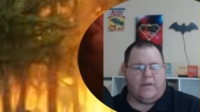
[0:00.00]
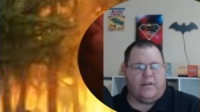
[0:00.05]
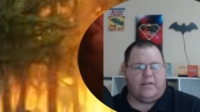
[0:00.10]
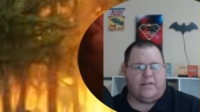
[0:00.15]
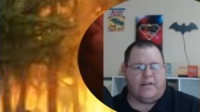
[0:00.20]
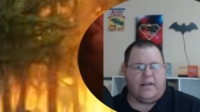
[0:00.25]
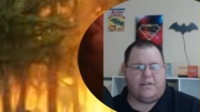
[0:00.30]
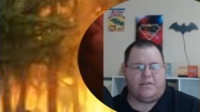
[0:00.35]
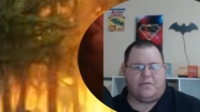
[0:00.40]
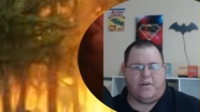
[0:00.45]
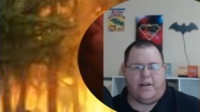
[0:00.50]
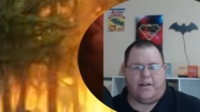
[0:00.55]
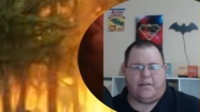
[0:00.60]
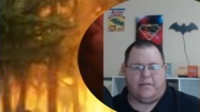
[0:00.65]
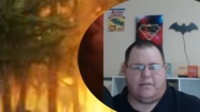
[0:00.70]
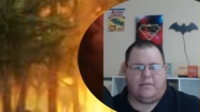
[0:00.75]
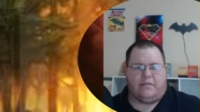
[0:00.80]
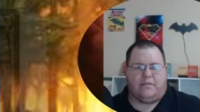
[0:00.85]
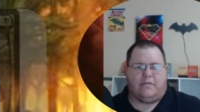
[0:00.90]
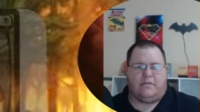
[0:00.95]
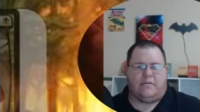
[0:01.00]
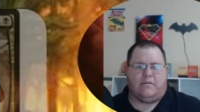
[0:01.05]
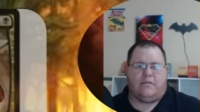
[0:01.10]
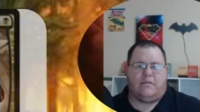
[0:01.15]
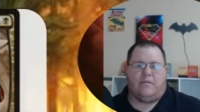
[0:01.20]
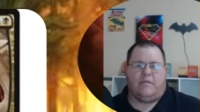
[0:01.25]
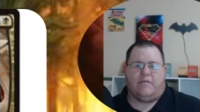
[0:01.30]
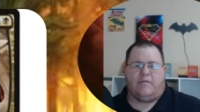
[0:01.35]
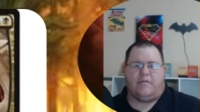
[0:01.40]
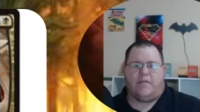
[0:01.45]
Tezzeret
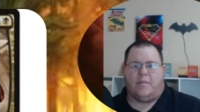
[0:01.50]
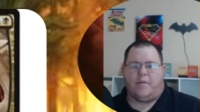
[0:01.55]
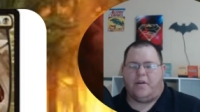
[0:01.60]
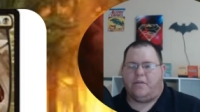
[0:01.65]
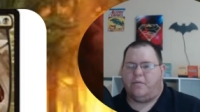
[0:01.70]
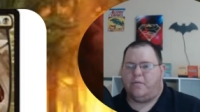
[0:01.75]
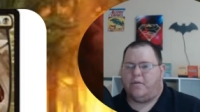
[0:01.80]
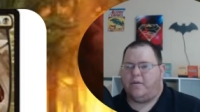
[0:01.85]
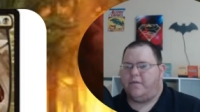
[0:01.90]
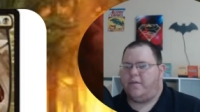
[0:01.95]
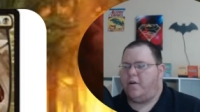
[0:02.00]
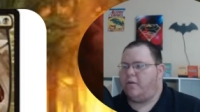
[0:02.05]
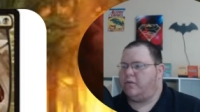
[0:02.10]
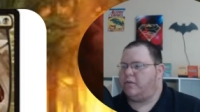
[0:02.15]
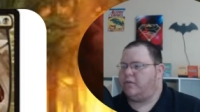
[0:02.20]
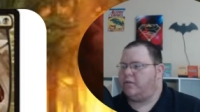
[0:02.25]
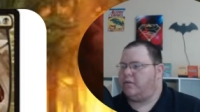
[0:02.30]
from Aether Revolt.